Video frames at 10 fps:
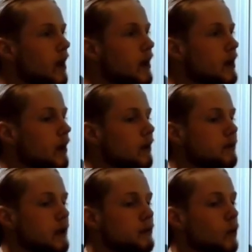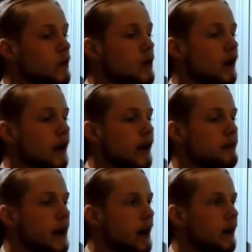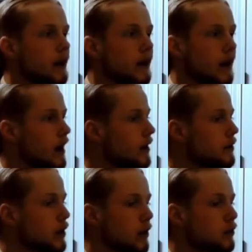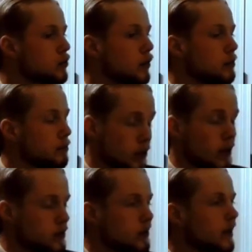if we're talking about a true purist,